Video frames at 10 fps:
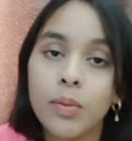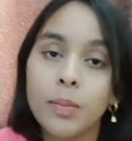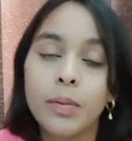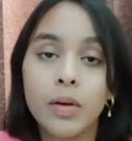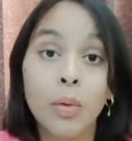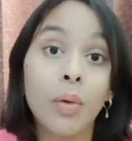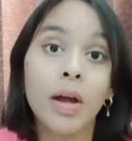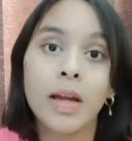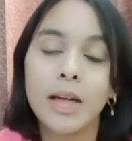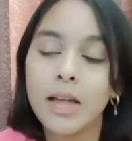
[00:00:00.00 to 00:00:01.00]
will go
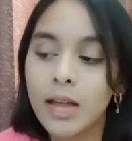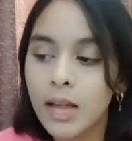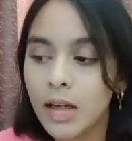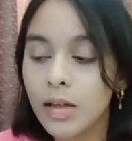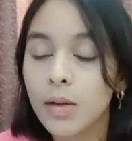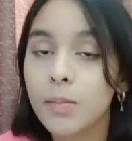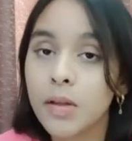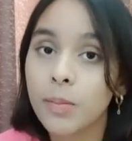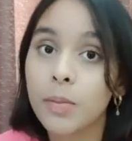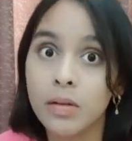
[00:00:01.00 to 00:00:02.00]
ahead in terms of
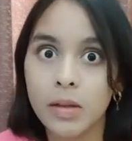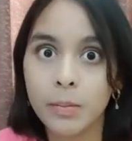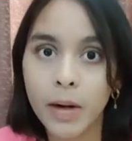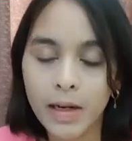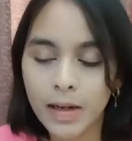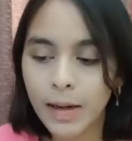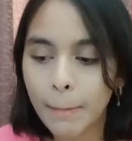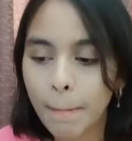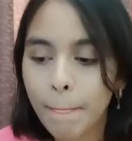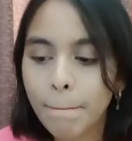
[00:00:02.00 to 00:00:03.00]
your personal branding.
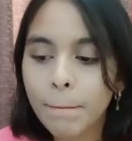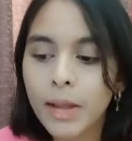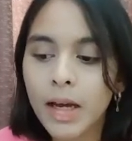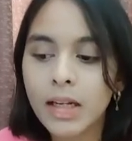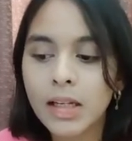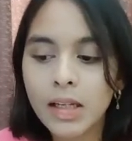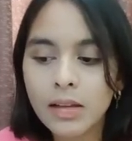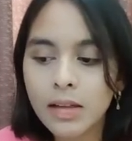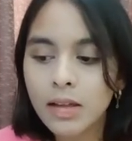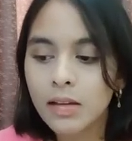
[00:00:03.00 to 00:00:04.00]
And the next
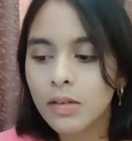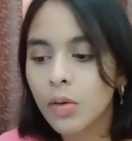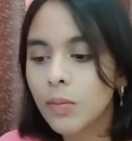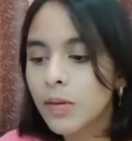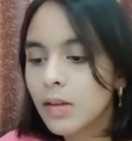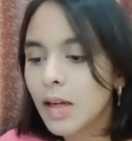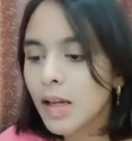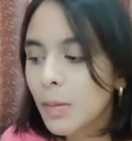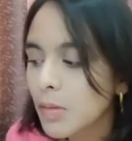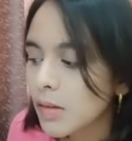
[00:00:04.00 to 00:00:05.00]
thing is, obviously, I
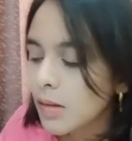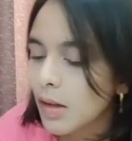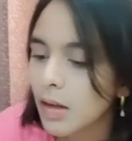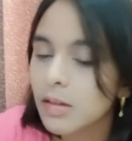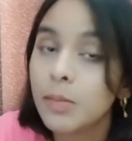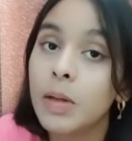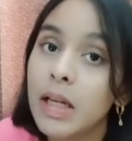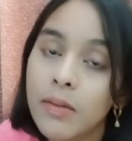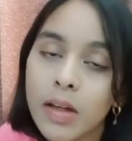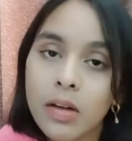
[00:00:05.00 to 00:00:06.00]
kept this in the last, the
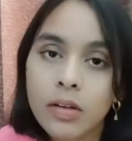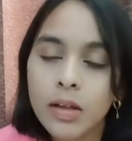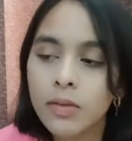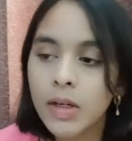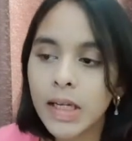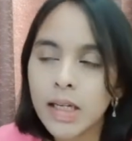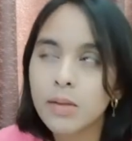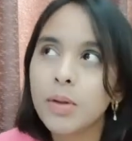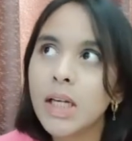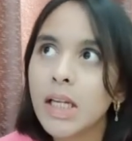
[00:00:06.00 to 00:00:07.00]
believing in yourself. It's
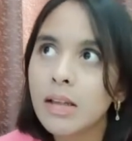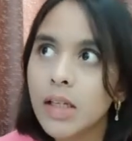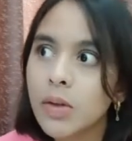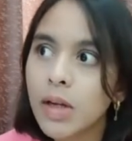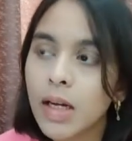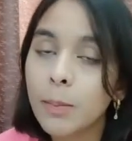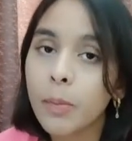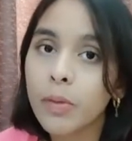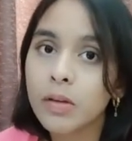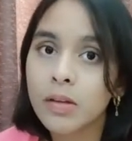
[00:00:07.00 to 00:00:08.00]
very easy to get
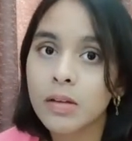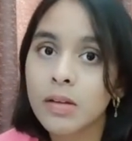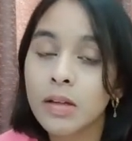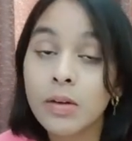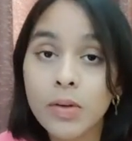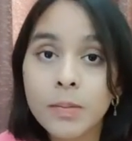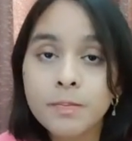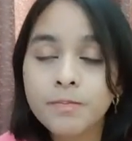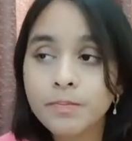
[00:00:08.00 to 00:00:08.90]
imposter syndrome